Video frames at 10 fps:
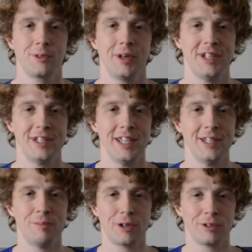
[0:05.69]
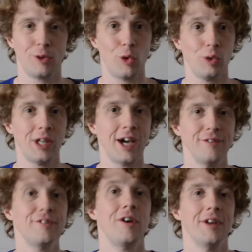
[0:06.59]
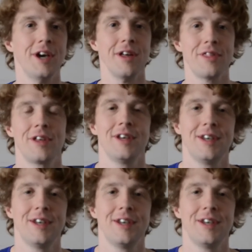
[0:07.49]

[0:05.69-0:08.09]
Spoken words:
will indeed model all life on Earth.